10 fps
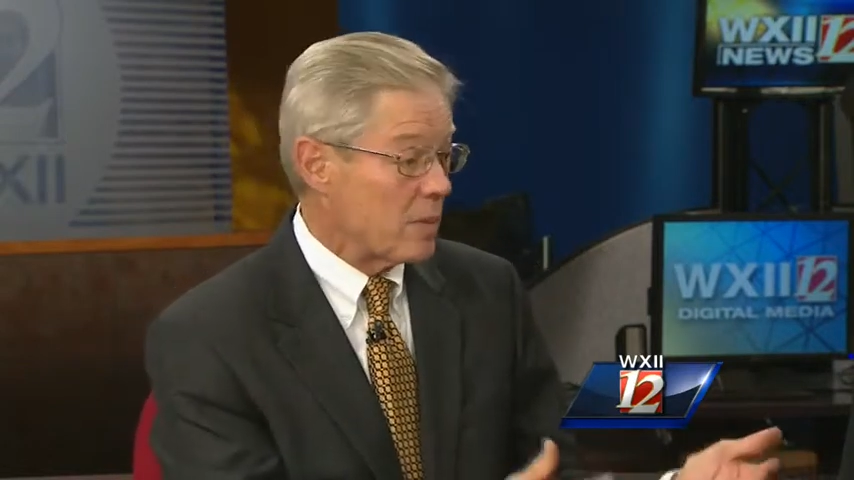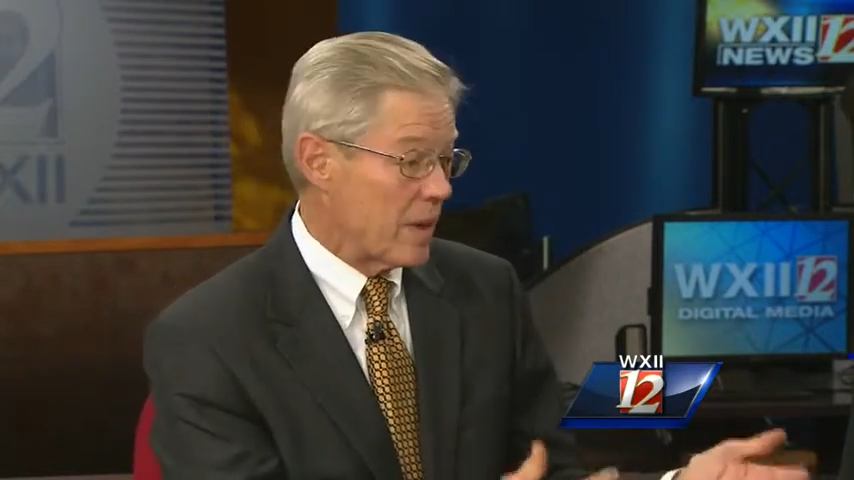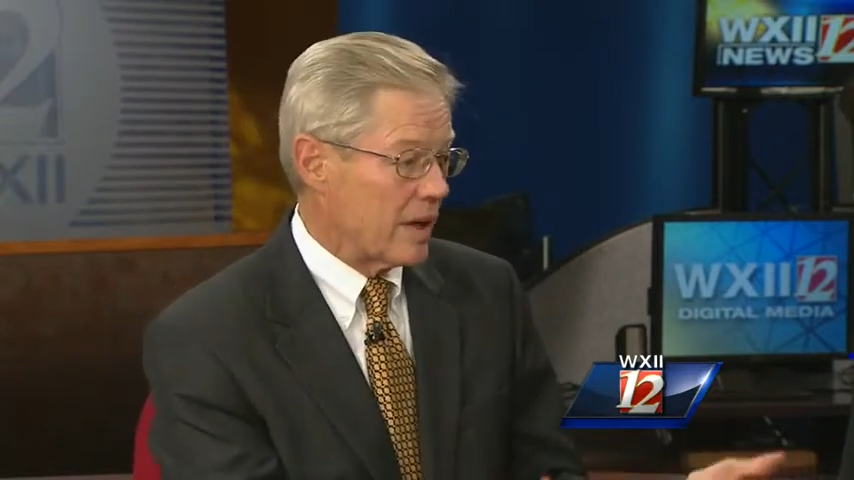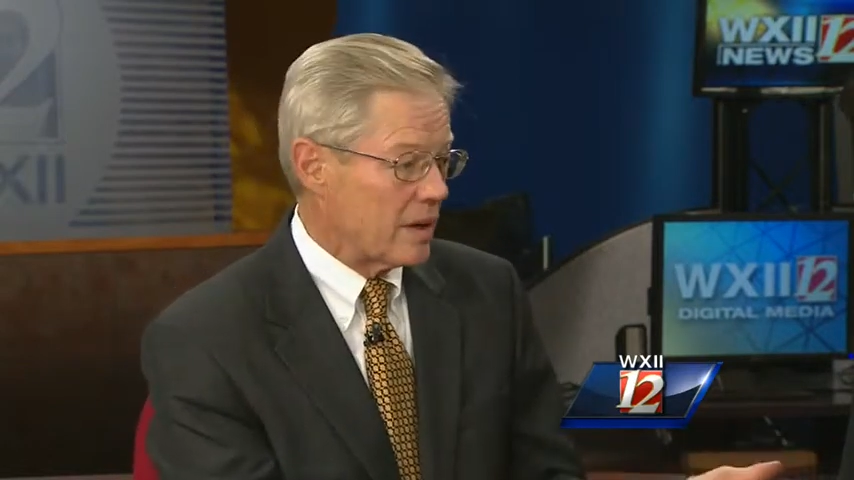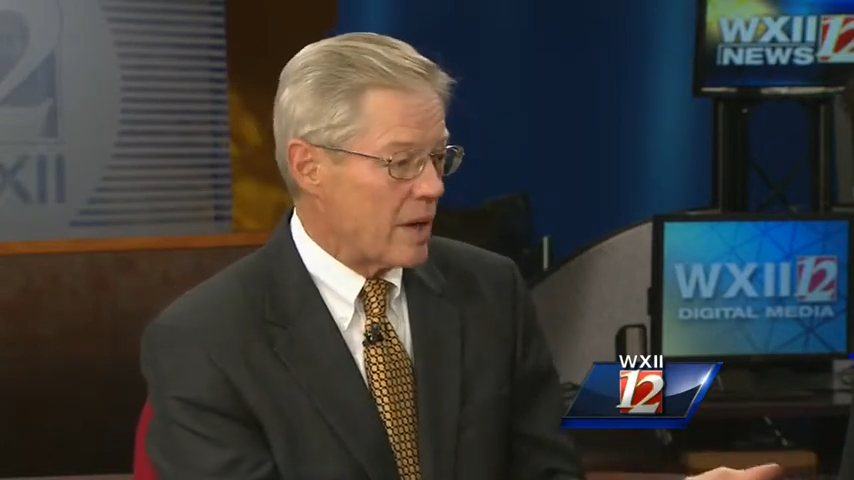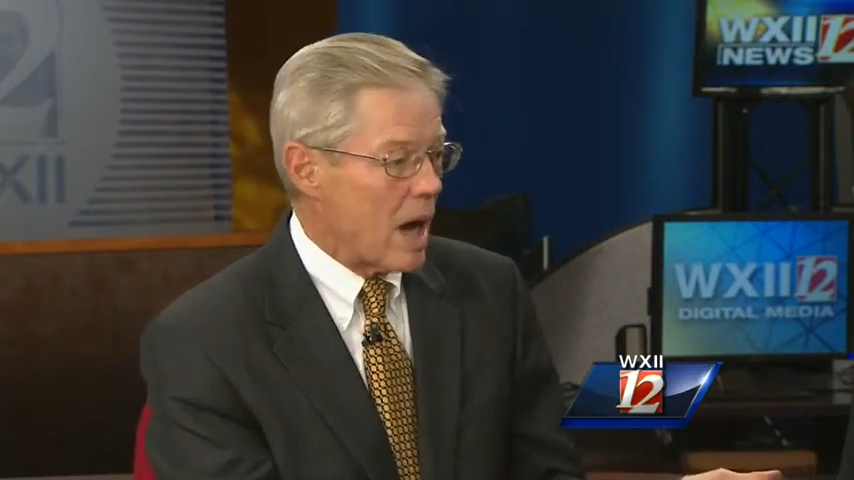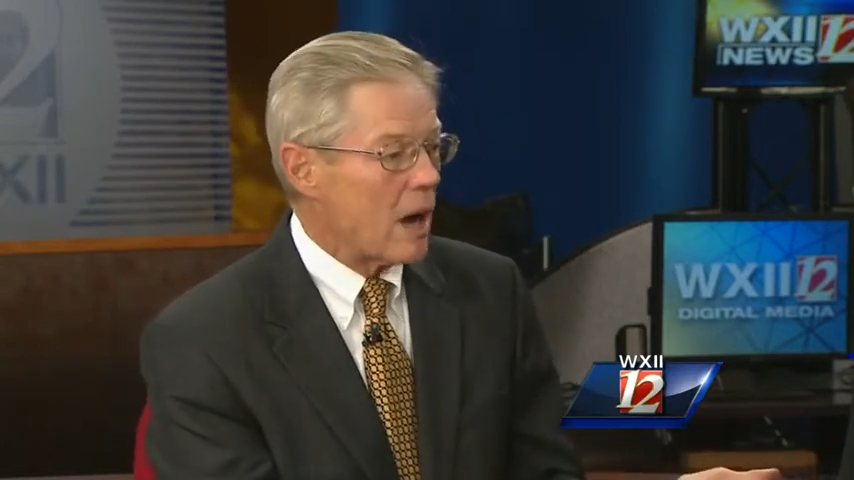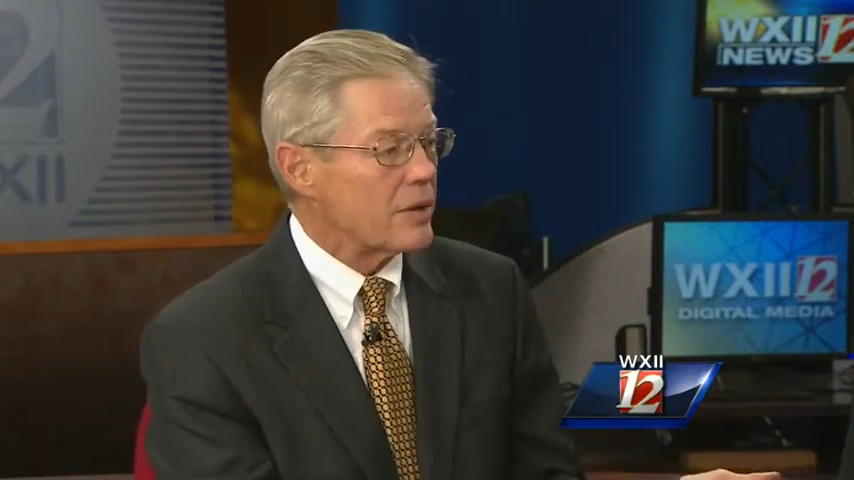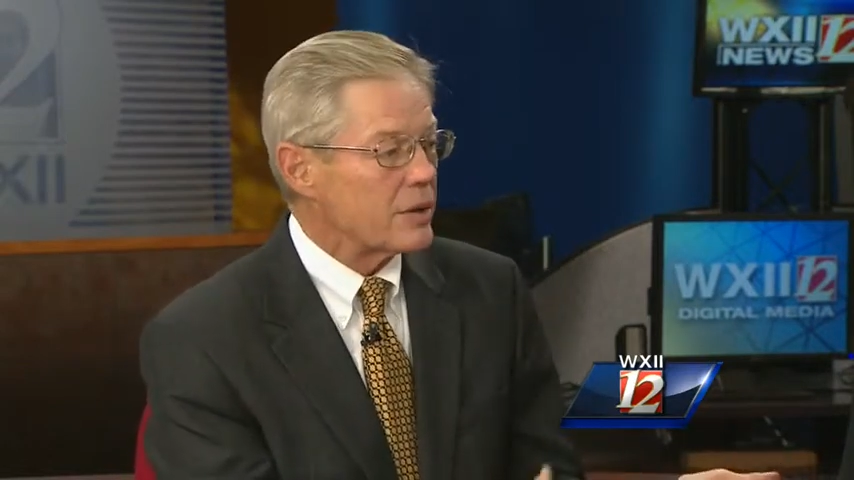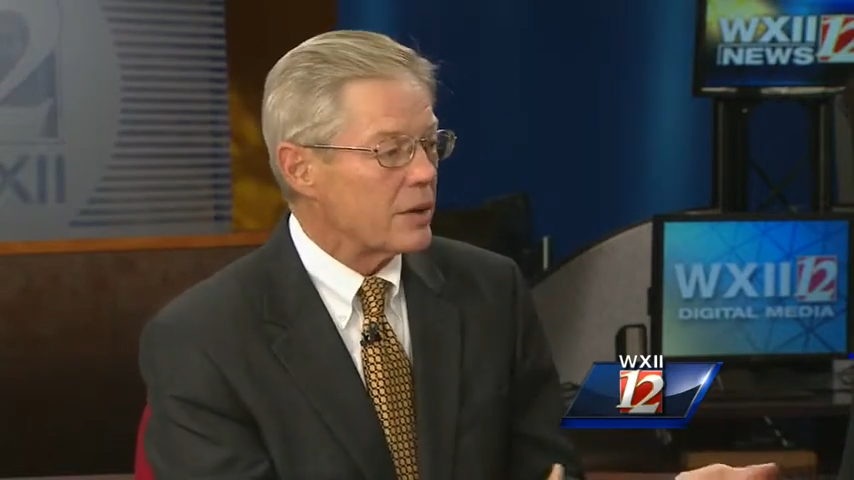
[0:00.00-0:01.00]
a million
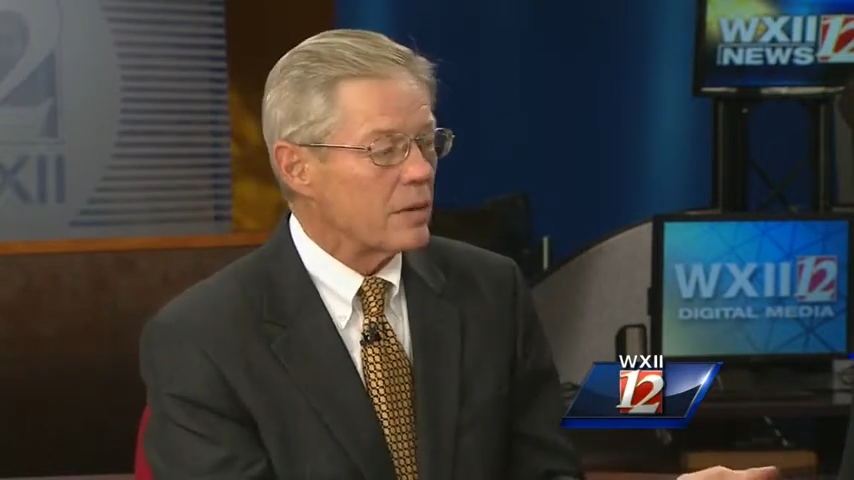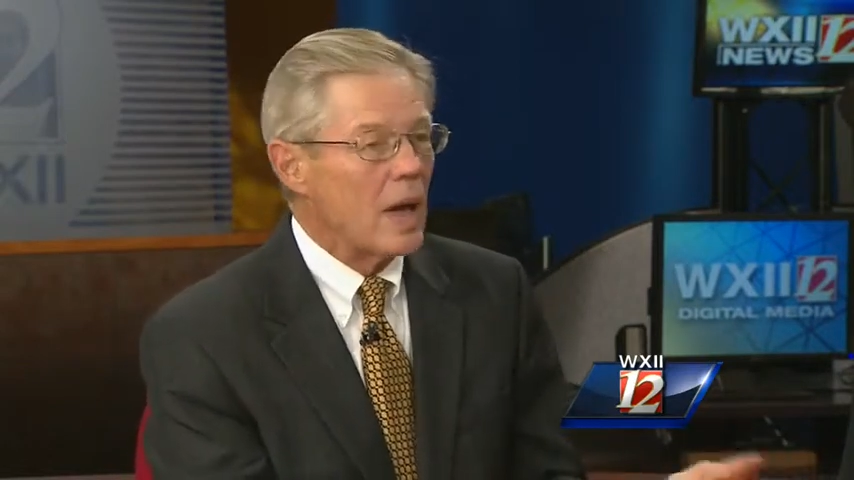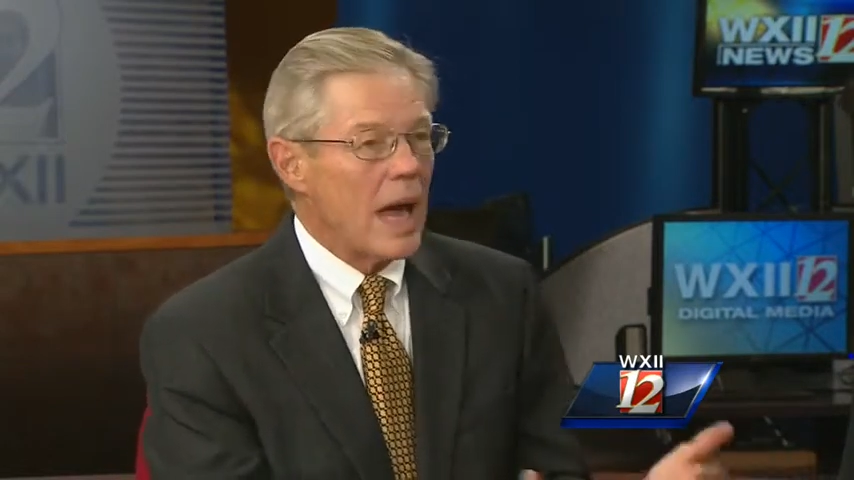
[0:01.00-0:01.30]
dollars in